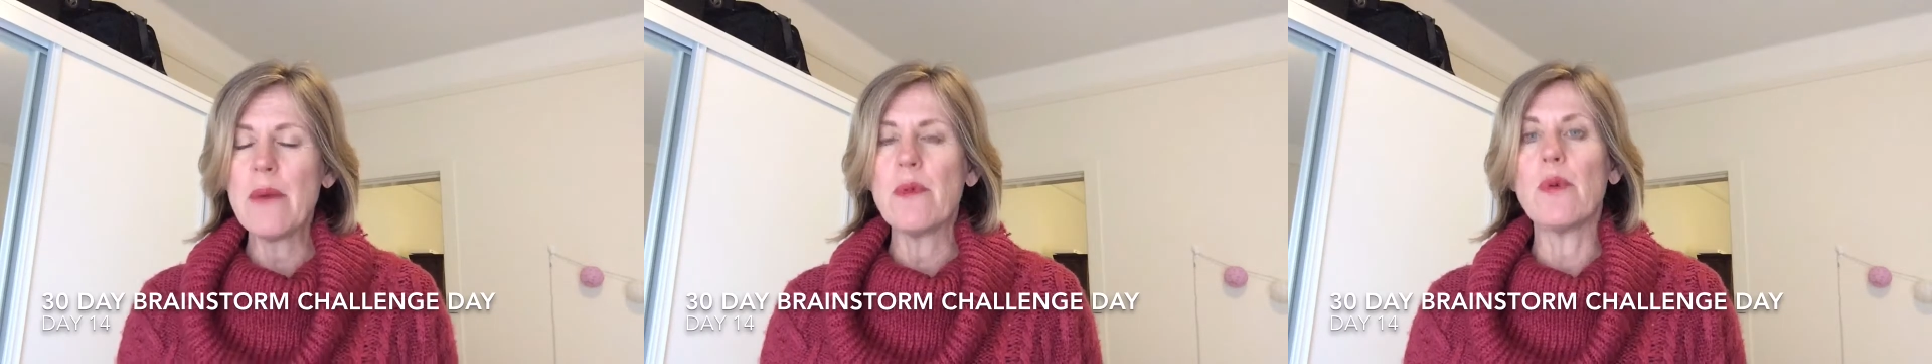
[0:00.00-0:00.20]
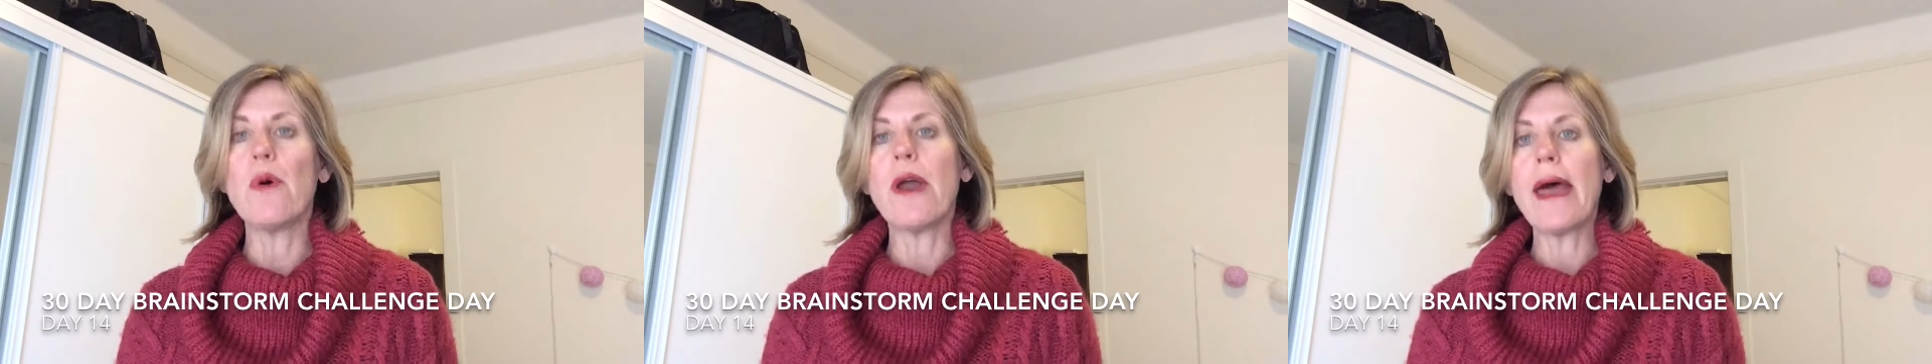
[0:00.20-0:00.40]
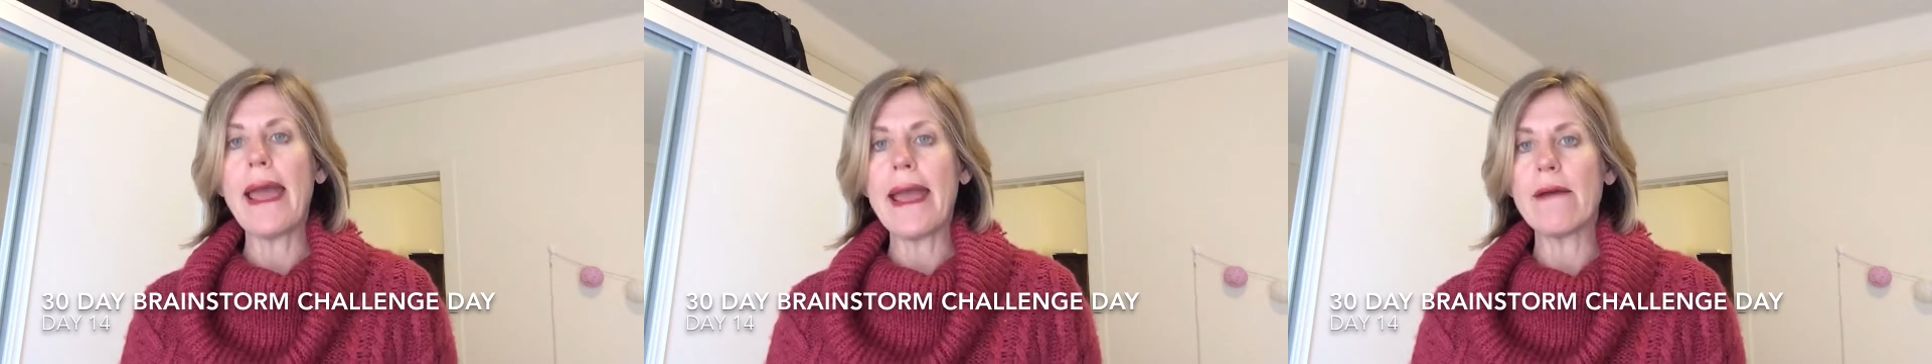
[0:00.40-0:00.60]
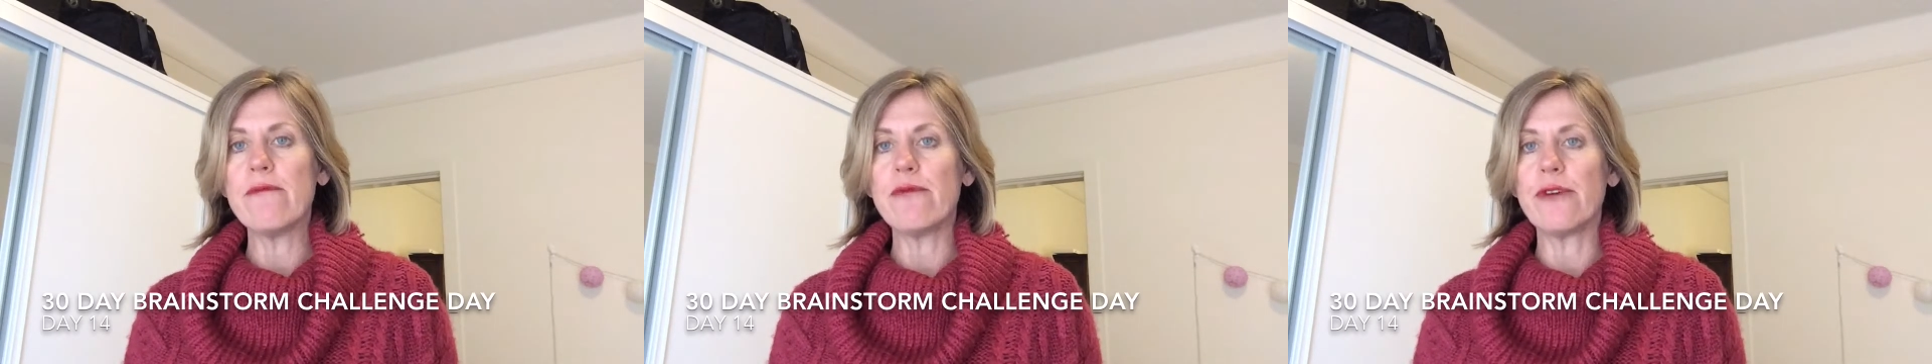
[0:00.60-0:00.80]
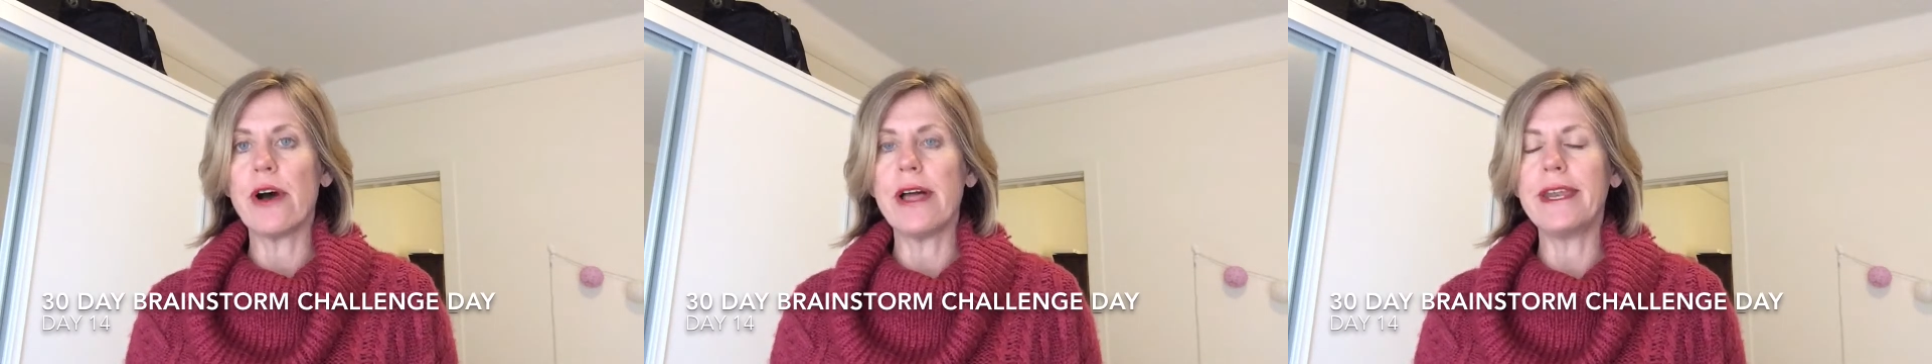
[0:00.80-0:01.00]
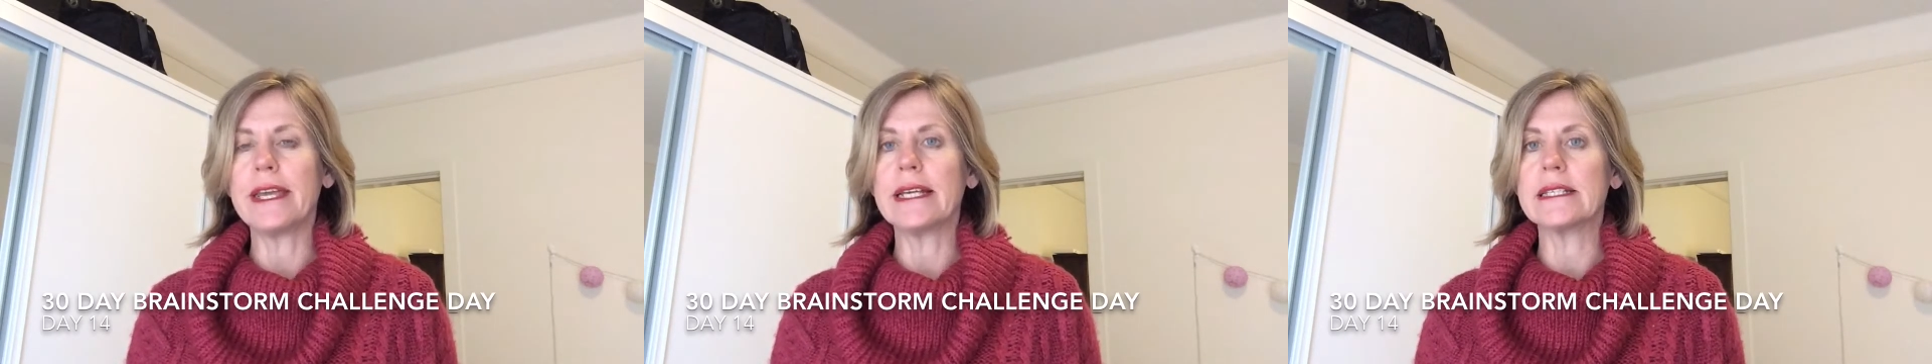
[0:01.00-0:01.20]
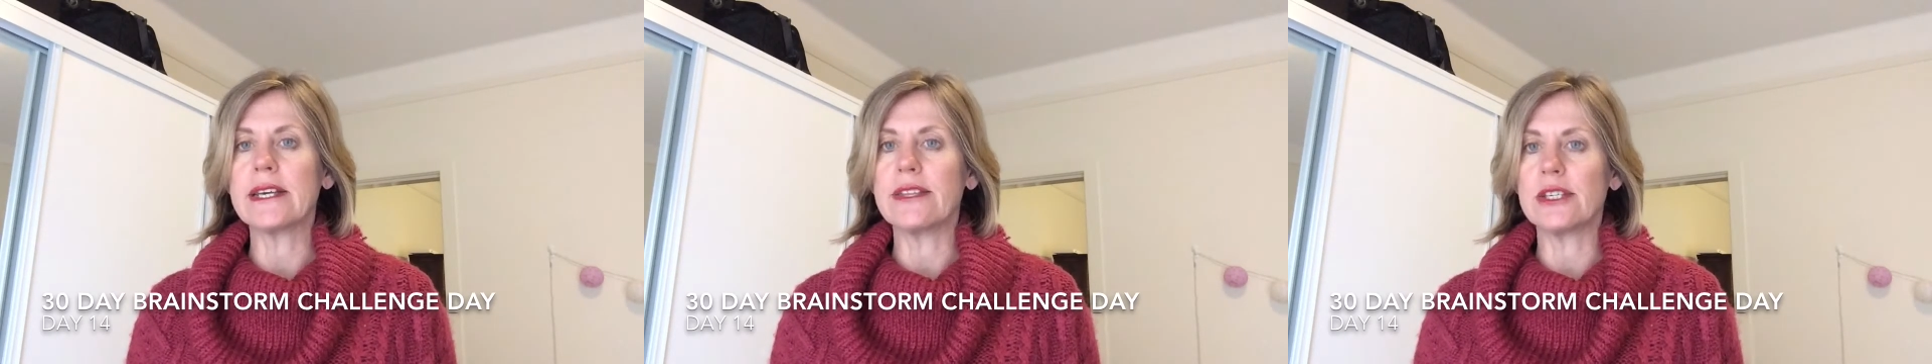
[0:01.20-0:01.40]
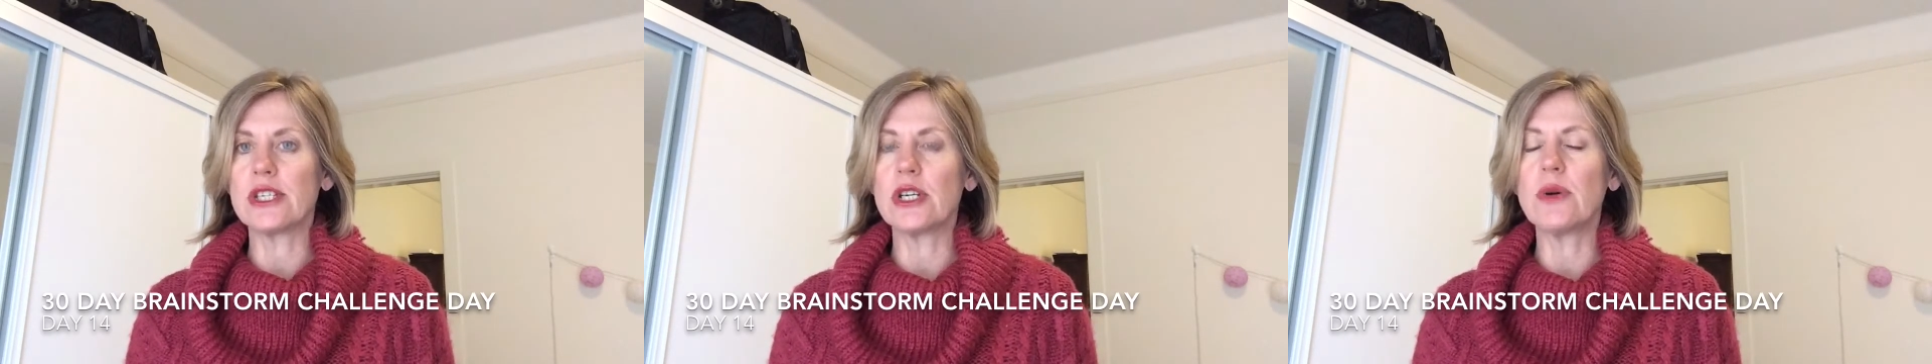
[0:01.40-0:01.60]
But what I am finding is
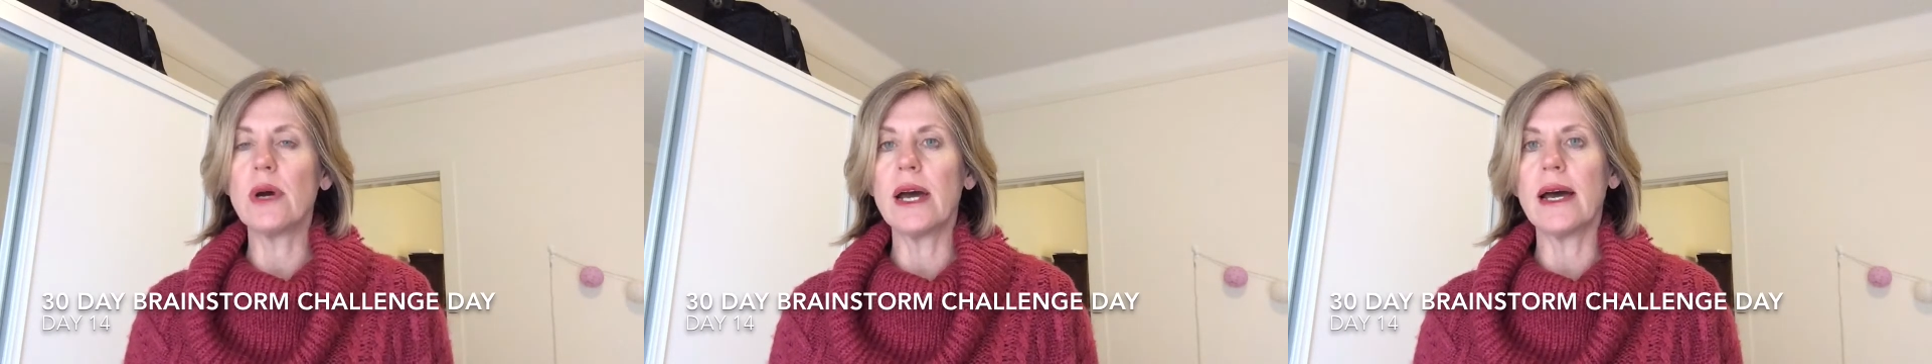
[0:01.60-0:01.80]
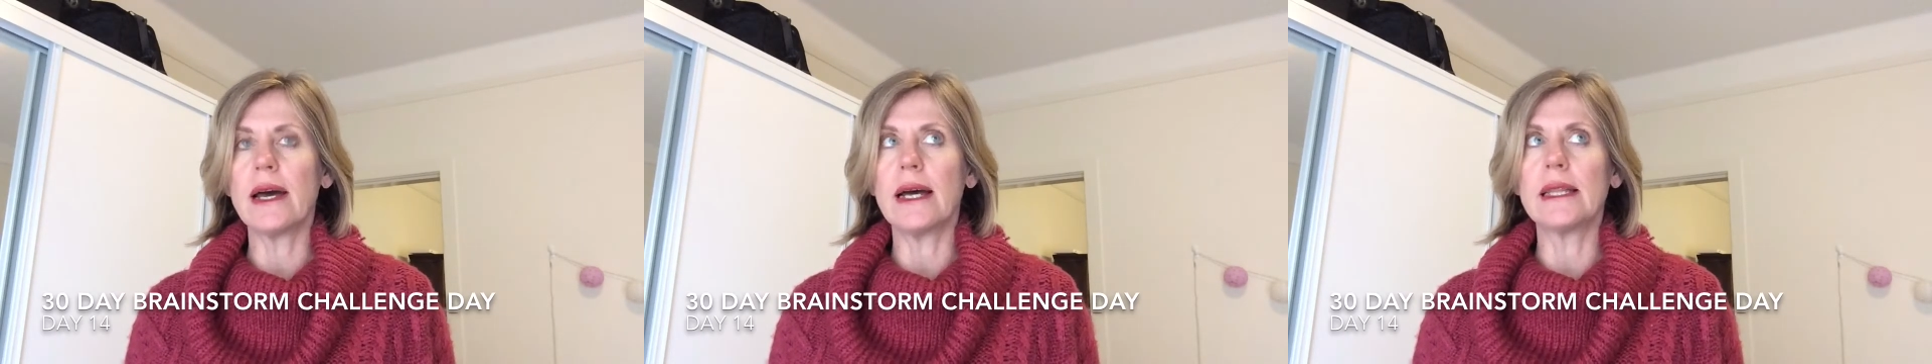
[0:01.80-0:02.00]
that the two are